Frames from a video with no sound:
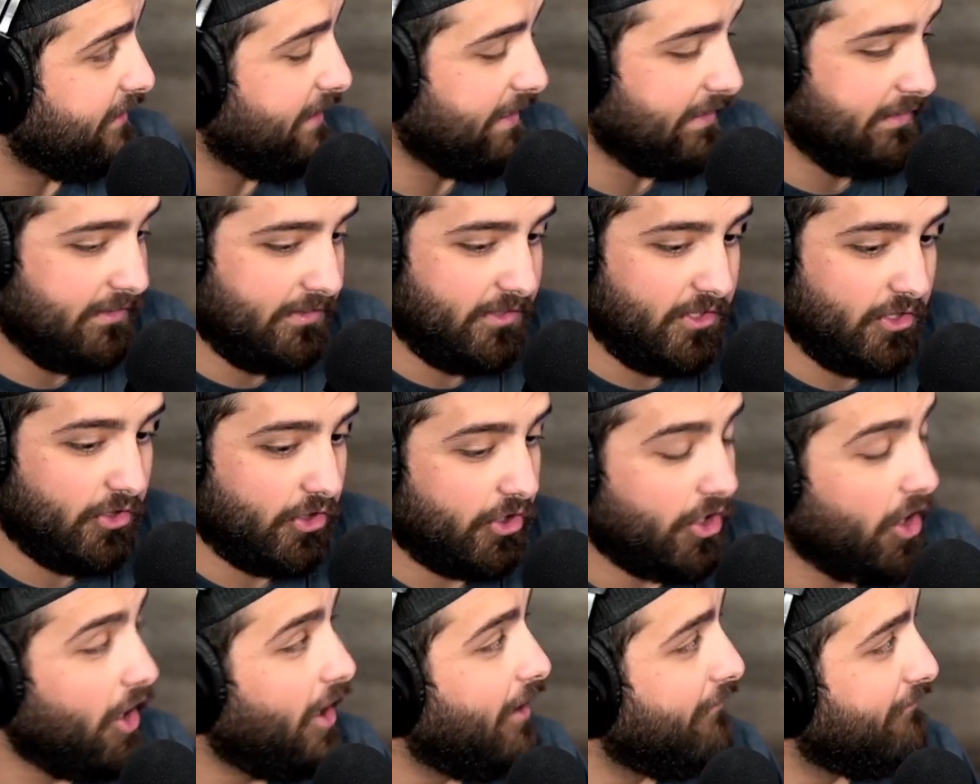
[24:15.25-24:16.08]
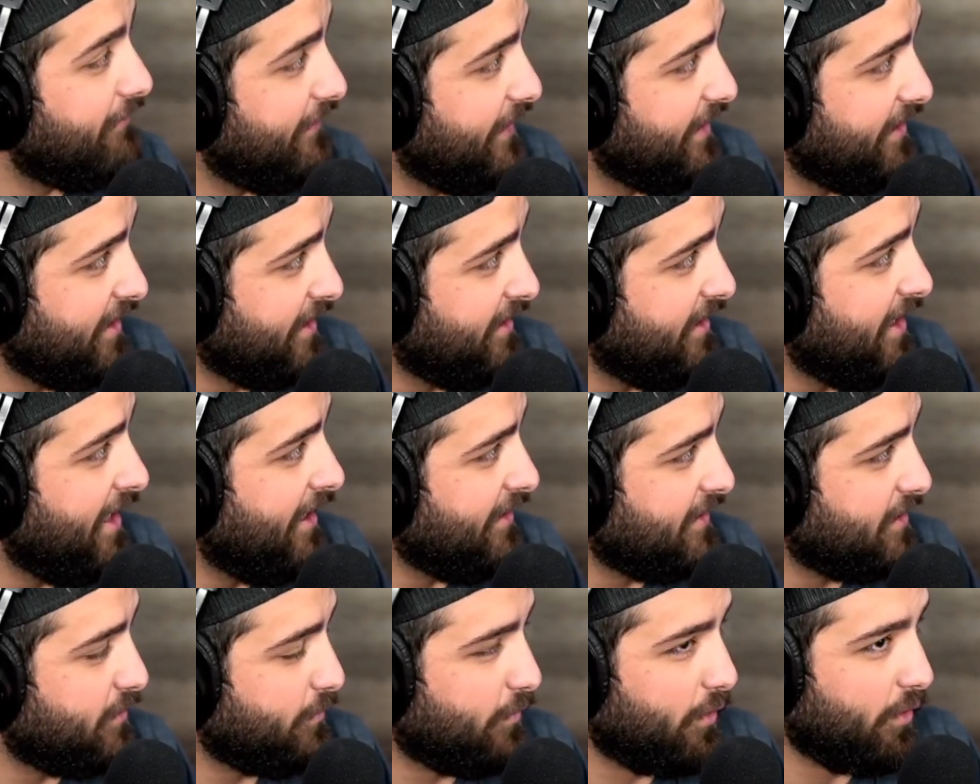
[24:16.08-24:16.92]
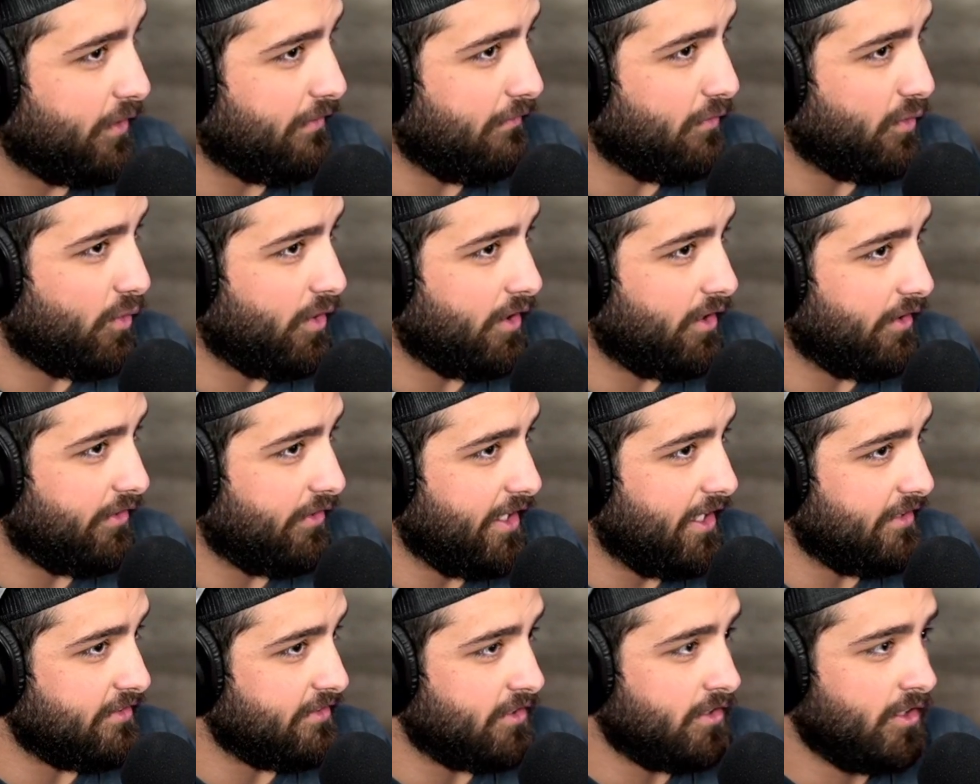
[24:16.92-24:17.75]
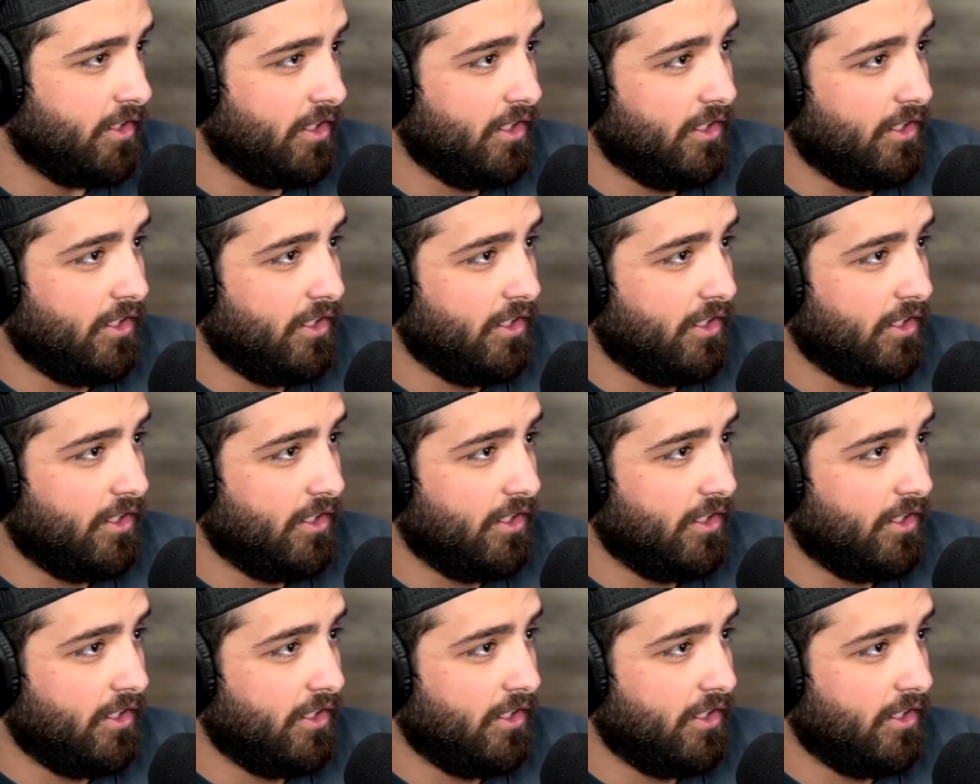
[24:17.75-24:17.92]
Like, you're confident that the house is worth $400,000.